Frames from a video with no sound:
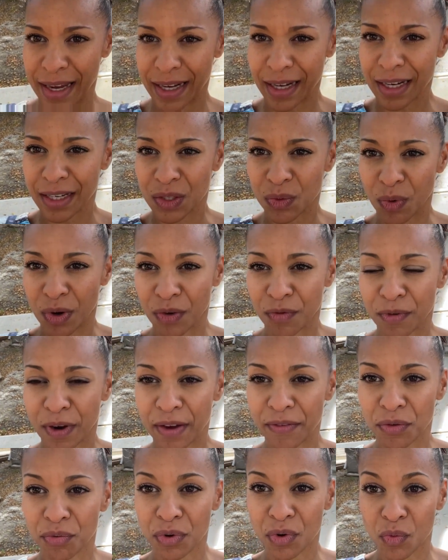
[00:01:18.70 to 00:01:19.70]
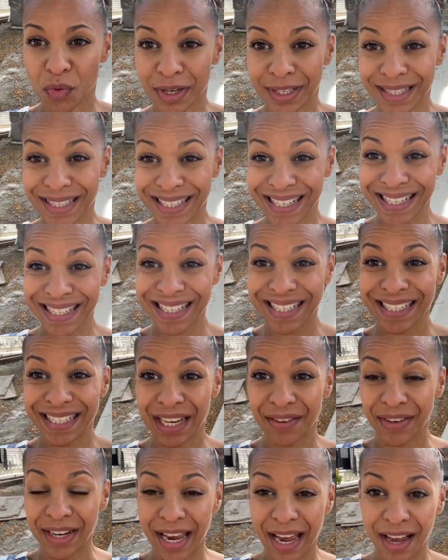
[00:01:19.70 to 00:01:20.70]
it. It's 10531
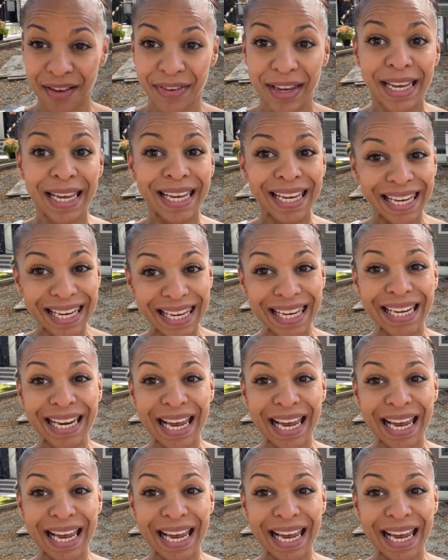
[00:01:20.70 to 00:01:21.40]
67 Ave in